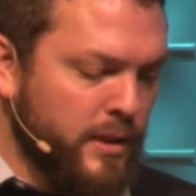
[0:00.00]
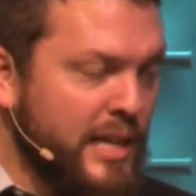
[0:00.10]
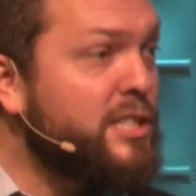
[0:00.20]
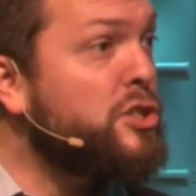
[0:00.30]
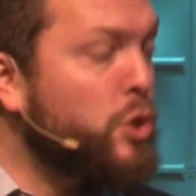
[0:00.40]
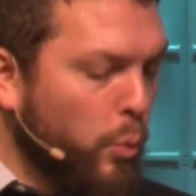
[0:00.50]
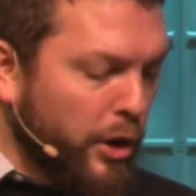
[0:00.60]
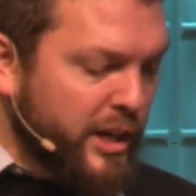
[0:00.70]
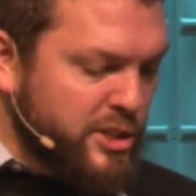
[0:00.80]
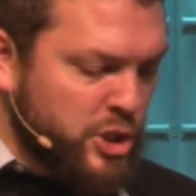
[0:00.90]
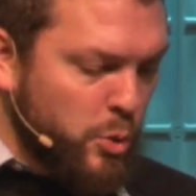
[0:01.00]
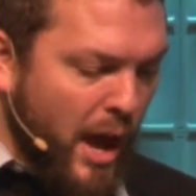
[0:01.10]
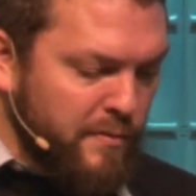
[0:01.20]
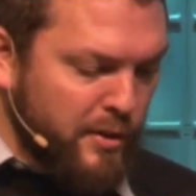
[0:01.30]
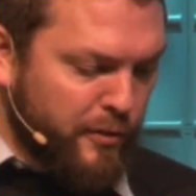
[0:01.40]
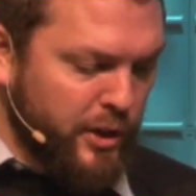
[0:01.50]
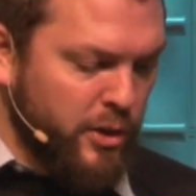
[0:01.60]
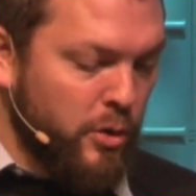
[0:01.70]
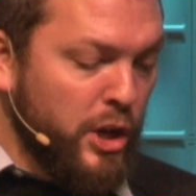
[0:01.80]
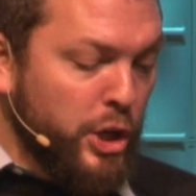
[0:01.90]
He says, "The work is too heavy for
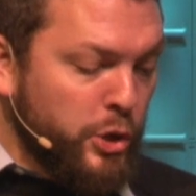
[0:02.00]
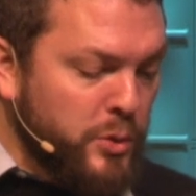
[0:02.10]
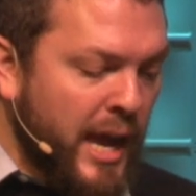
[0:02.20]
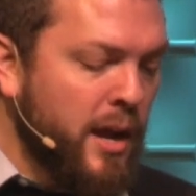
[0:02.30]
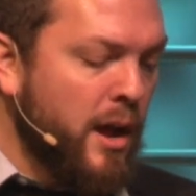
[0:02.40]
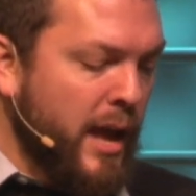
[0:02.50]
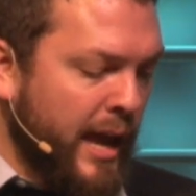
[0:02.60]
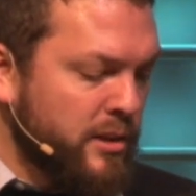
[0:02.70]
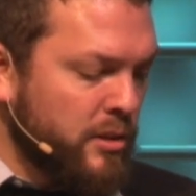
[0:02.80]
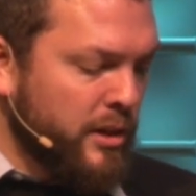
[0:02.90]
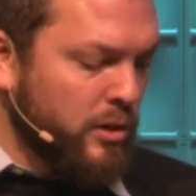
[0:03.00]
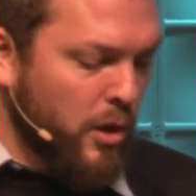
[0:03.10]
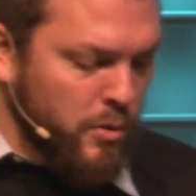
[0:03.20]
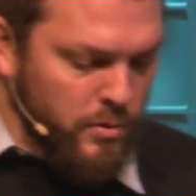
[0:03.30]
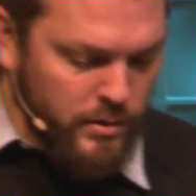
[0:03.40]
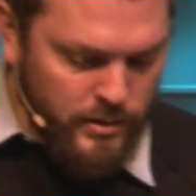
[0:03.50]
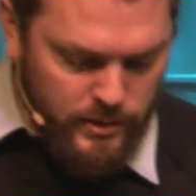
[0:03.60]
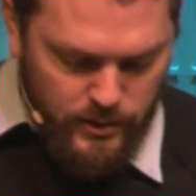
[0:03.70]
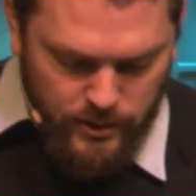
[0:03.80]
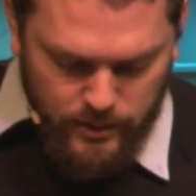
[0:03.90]
you. You cannot handle it alone."
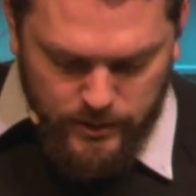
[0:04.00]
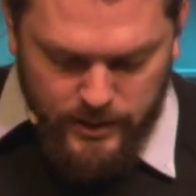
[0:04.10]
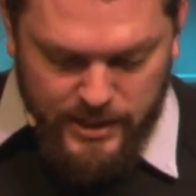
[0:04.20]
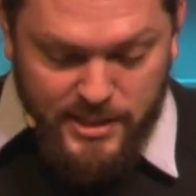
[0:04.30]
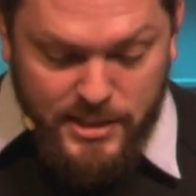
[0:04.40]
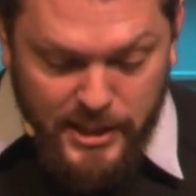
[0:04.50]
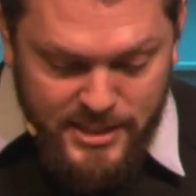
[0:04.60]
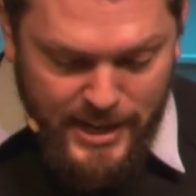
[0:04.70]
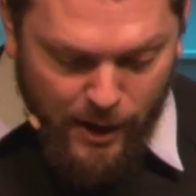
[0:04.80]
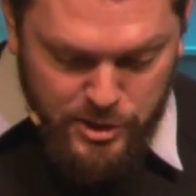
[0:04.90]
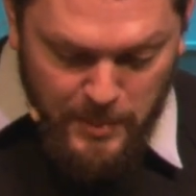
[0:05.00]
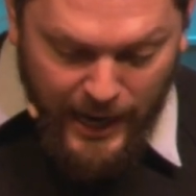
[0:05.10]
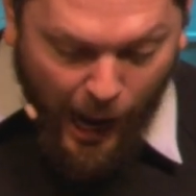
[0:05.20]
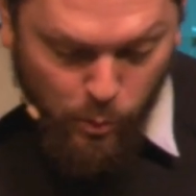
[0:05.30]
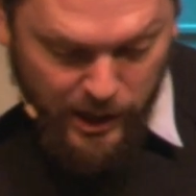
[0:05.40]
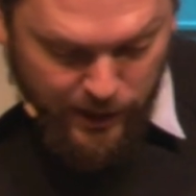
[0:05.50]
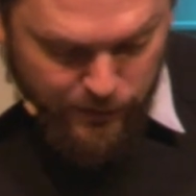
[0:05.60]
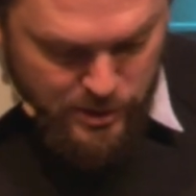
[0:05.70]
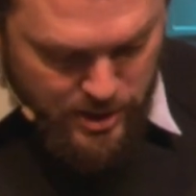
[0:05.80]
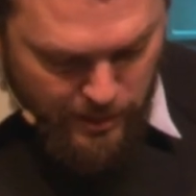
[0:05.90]
He says, "Listen now to me, and I will give
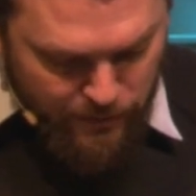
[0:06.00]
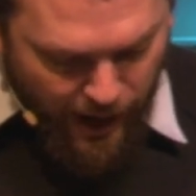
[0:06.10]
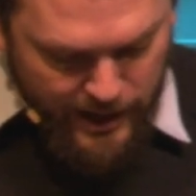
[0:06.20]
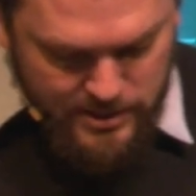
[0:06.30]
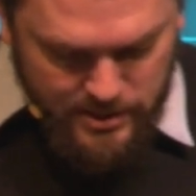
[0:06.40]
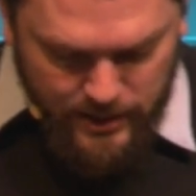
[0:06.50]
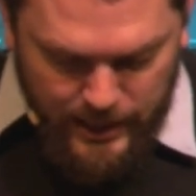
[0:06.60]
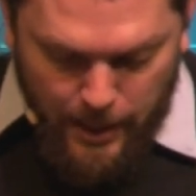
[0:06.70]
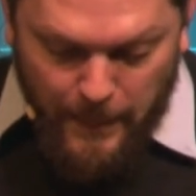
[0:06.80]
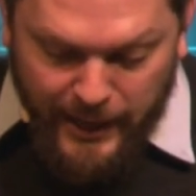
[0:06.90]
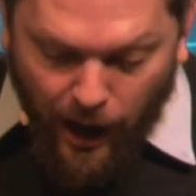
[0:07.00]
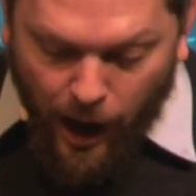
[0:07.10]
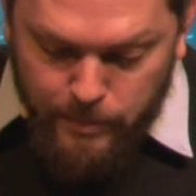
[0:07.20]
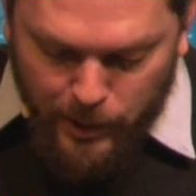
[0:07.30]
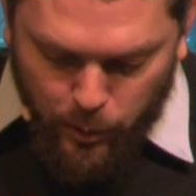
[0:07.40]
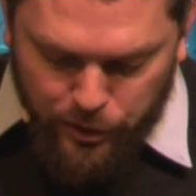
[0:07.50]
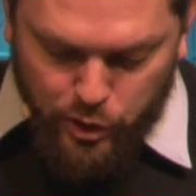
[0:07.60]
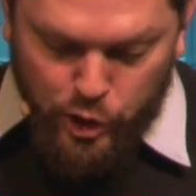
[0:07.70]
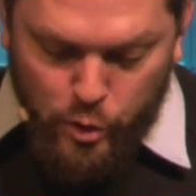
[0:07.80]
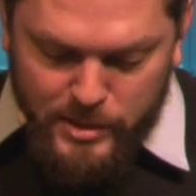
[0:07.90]
you some advice. May God be with you.
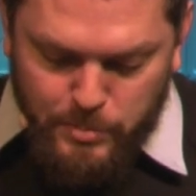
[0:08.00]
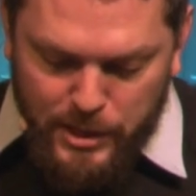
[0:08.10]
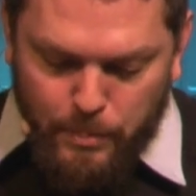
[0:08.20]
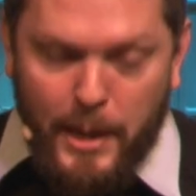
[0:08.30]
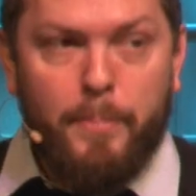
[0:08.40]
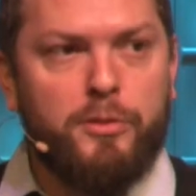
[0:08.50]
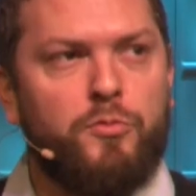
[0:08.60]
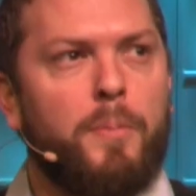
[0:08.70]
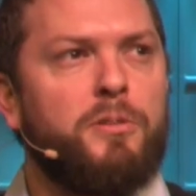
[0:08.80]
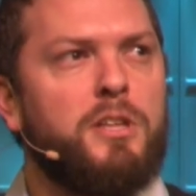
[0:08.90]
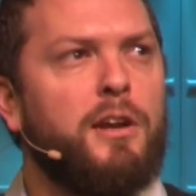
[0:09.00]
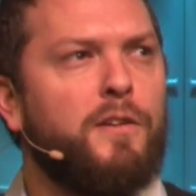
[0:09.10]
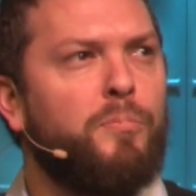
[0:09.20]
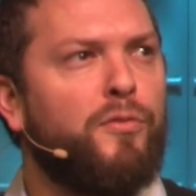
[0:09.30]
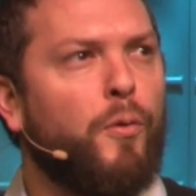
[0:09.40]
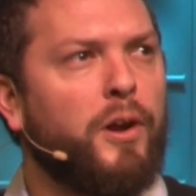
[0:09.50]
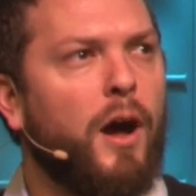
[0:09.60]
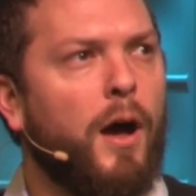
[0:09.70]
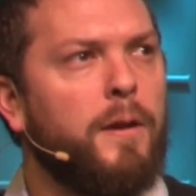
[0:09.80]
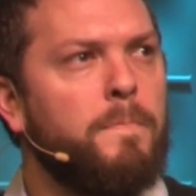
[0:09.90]
You must be the people's representative before
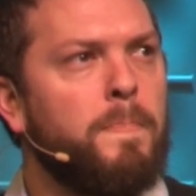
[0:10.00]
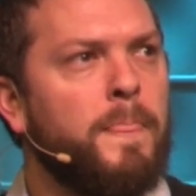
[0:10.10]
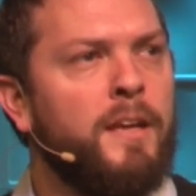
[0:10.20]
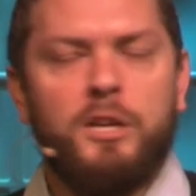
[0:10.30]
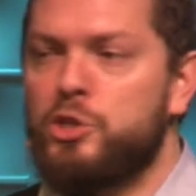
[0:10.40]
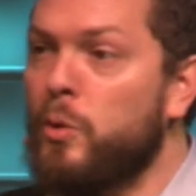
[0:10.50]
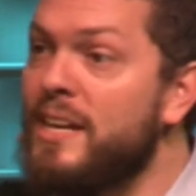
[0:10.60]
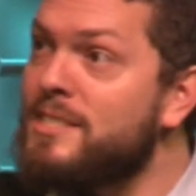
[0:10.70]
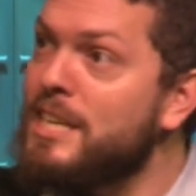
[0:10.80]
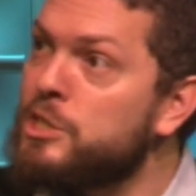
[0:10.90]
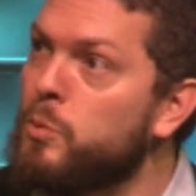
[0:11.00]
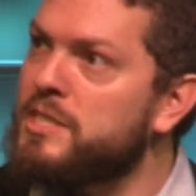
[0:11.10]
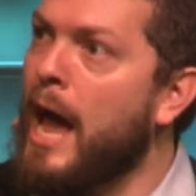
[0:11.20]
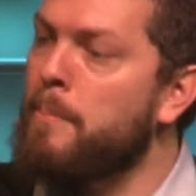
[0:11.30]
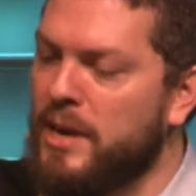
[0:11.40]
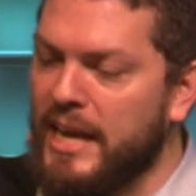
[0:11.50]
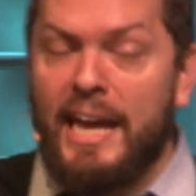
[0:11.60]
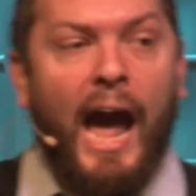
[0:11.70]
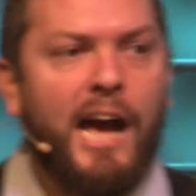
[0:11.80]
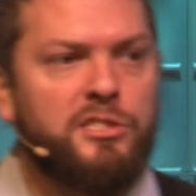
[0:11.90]
God." So he sees what's happening, he
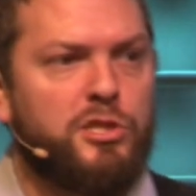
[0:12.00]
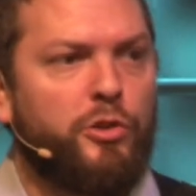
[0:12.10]
asks the